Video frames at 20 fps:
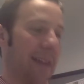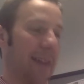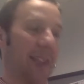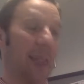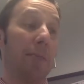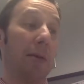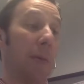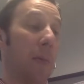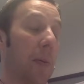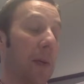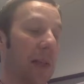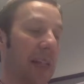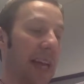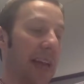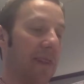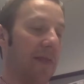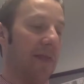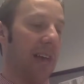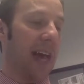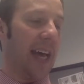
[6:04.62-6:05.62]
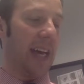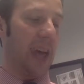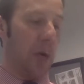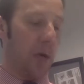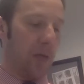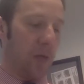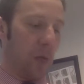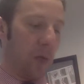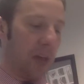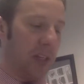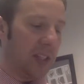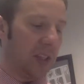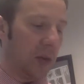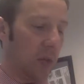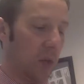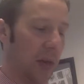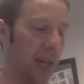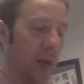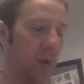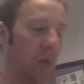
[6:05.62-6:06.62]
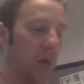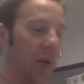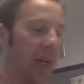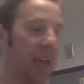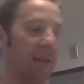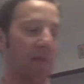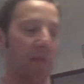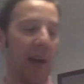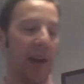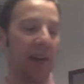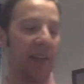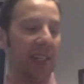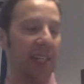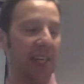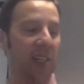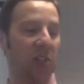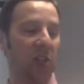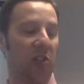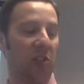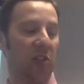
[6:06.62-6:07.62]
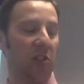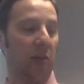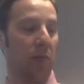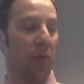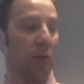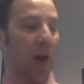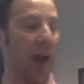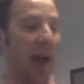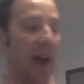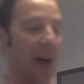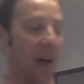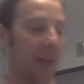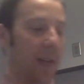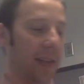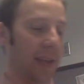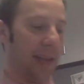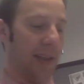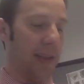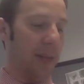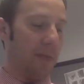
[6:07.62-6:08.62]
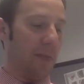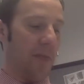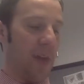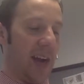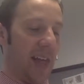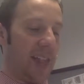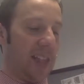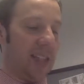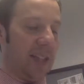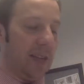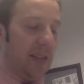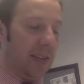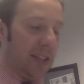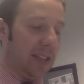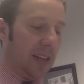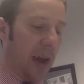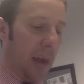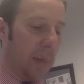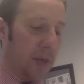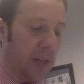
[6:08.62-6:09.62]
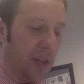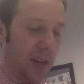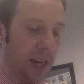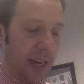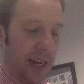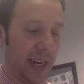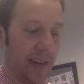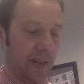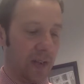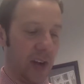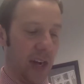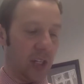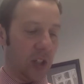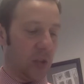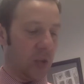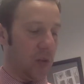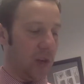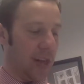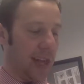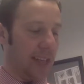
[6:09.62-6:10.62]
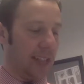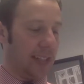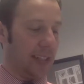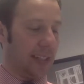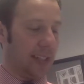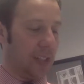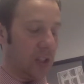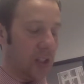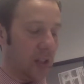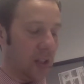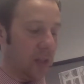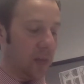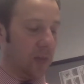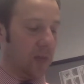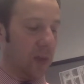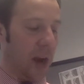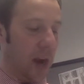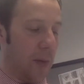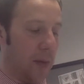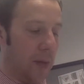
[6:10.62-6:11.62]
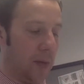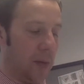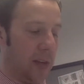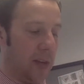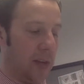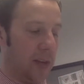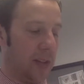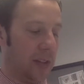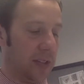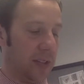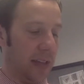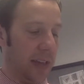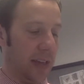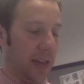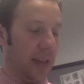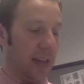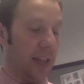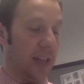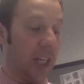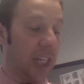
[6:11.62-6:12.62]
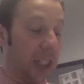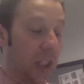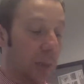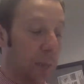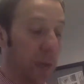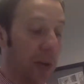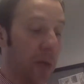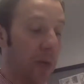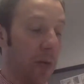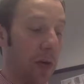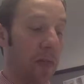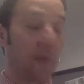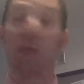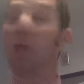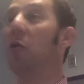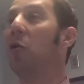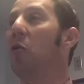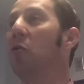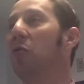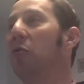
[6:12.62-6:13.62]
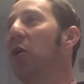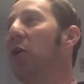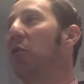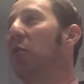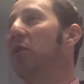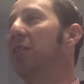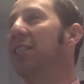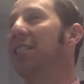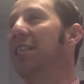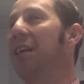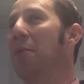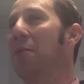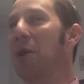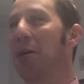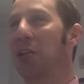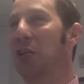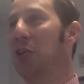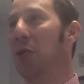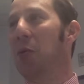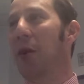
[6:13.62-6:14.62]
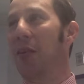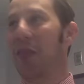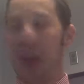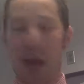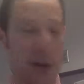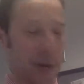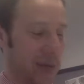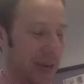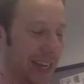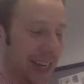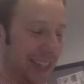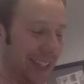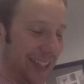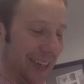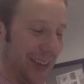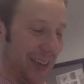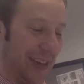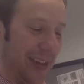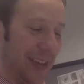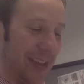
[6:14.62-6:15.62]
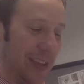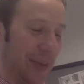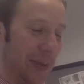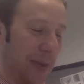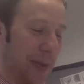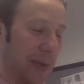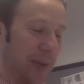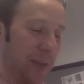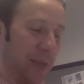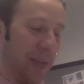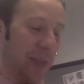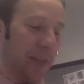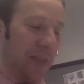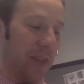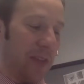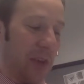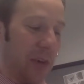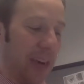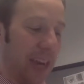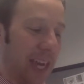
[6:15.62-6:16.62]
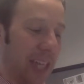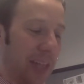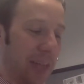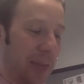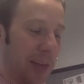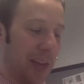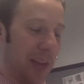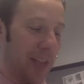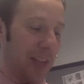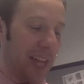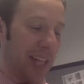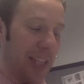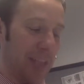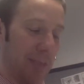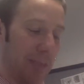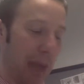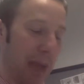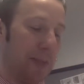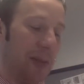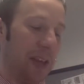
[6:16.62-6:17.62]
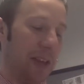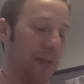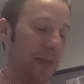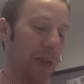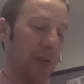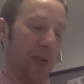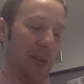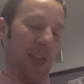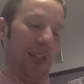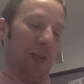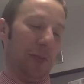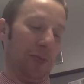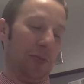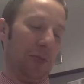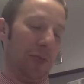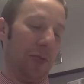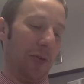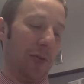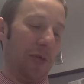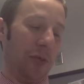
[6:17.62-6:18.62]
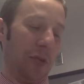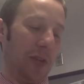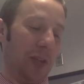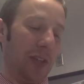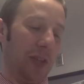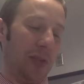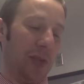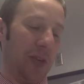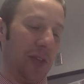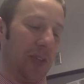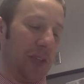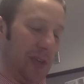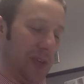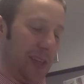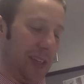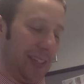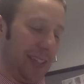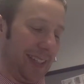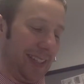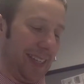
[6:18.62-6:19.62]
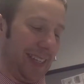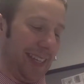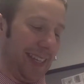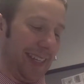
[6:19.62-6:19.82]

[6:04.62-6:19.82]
Some people believe that going to 4-day school week will give better teacher and student morale, provide students an opportunity for extra rest, less stressful environment, reduce discipline referral frequency. I'm not sure about that one either, but fewer days spent in class might mean fewer discipline referrals for students.